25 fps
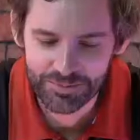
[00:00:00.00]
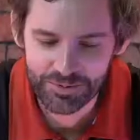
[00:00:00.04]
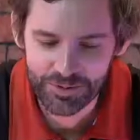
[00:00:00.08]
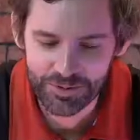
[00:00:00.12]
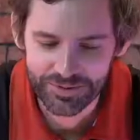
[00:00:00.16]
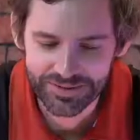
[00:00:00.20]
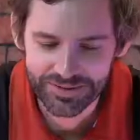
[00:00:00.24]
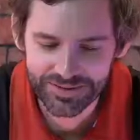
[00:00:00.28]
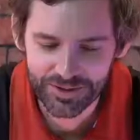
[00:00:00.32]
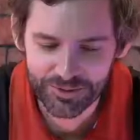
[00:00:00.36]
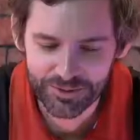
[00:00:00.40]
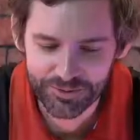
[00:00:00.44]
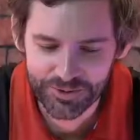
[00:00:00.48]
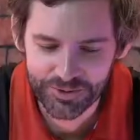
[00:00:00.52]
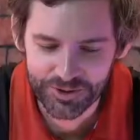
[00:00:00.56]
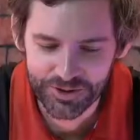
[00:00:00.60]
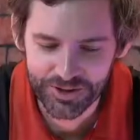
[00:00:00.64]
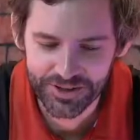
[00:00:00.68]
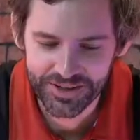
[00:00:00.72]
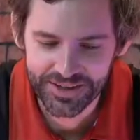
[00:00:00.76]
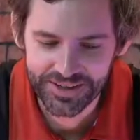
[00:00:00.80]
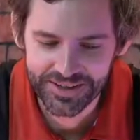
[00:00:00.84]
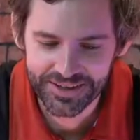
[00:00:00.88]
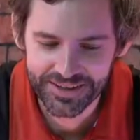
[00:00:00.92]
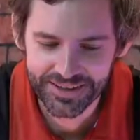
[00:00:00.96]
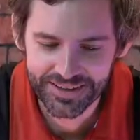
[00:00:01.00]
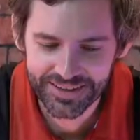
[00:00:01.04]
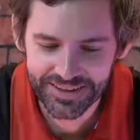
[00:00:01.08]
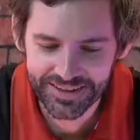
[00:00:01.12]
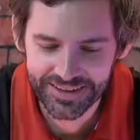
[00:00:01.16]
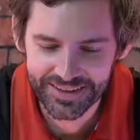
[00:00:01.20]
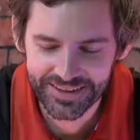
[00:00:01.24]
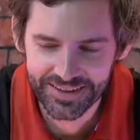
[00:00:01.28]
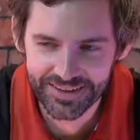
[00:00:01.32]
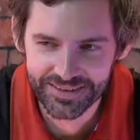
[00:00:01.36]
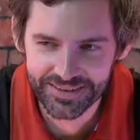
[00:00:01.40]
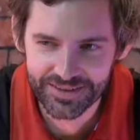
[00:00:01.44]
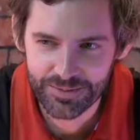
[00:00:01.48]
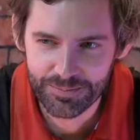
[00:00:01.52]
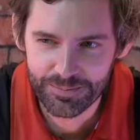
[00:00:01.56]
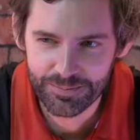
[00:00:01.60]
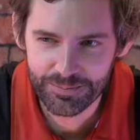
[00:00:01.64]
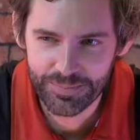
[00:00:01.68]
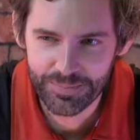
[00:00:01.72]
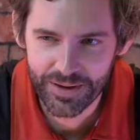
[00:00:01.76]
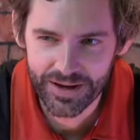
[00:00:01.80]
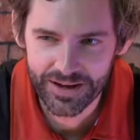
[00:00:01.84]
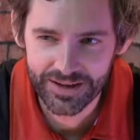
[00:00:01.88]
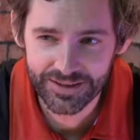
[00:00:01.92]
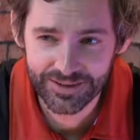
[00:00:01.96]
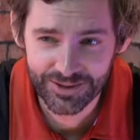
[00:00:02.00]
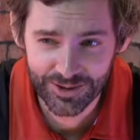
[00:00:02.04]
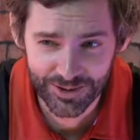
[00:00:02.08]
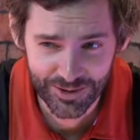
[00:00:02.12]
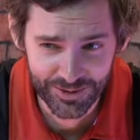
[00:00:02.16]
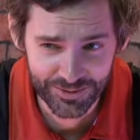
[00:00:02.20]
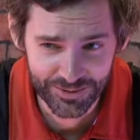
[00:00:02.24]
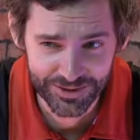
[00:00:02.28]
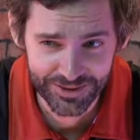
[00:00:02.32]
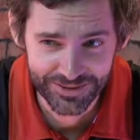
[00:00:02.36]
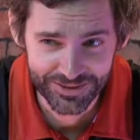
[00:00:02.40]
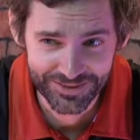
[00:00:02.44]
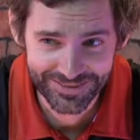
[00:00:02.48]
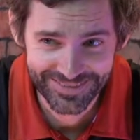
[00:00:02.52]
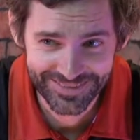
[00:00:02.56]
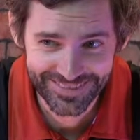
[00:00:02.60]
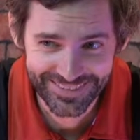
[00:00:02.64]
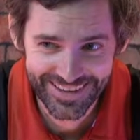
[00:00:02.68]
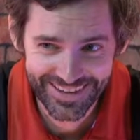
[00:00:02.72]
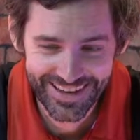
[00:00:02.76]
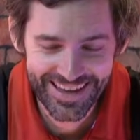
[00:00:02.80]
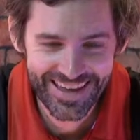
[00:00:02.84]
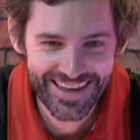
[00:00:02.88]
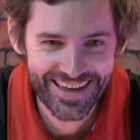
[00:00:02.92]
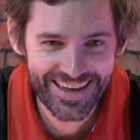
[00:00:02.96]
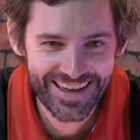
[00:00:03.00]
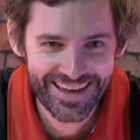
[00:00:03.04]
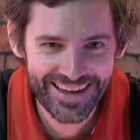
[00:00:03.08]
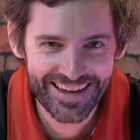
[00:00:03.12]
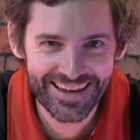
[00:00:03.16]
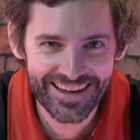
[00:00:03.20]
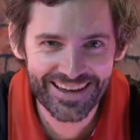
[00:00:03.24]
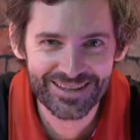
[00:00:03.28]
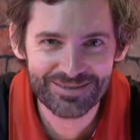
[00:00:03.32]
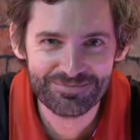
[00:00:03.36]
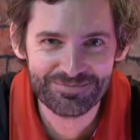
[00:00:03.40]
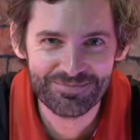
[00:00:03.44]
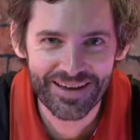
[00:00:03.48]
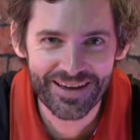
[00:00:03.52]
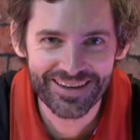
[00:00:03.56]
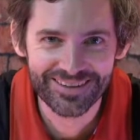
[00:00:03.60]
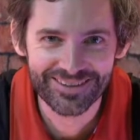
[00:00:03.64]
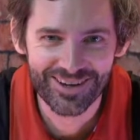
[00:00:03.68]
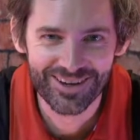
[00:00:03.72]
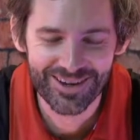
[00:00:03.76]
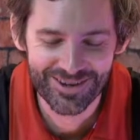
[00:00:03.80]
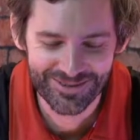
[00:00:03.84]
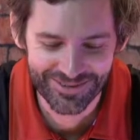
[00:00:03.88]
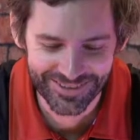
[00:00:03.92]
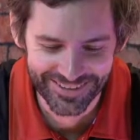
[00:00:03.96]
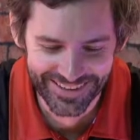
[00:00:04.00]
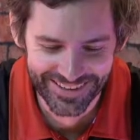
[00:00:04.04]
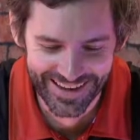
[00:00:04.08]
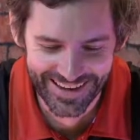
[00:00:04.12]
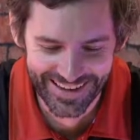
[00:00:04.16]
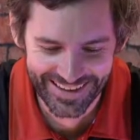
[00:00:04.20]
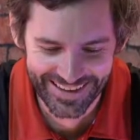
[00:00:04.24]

I'm going to put myself on the line here. Is it Beethoven? Hey, it's Beethoven.